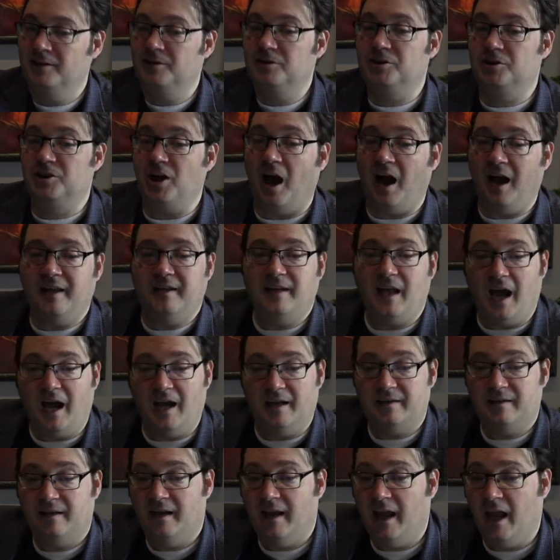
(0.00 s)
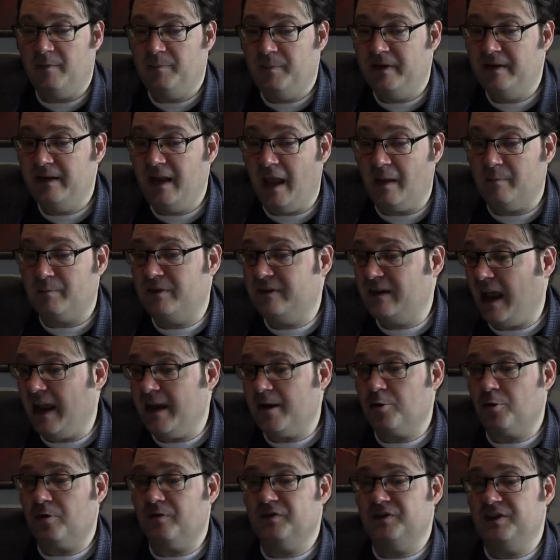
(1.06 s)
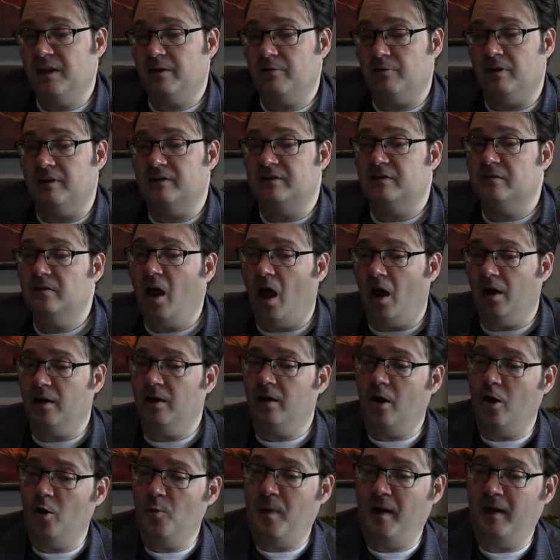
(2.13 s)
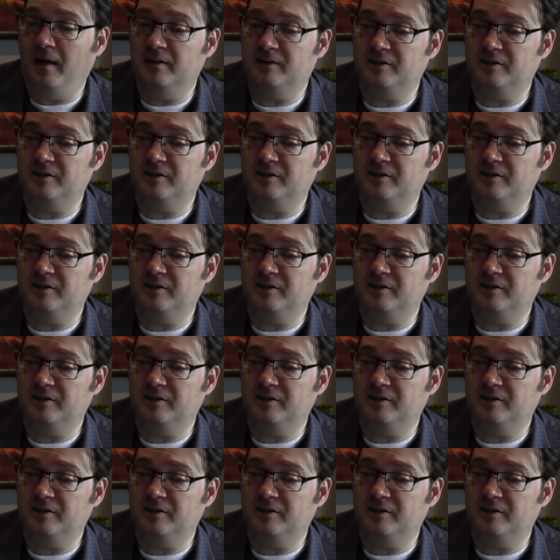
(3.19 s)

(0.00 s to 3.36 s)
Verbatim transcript: Sja-anat had been named Taker of Secrets long ago by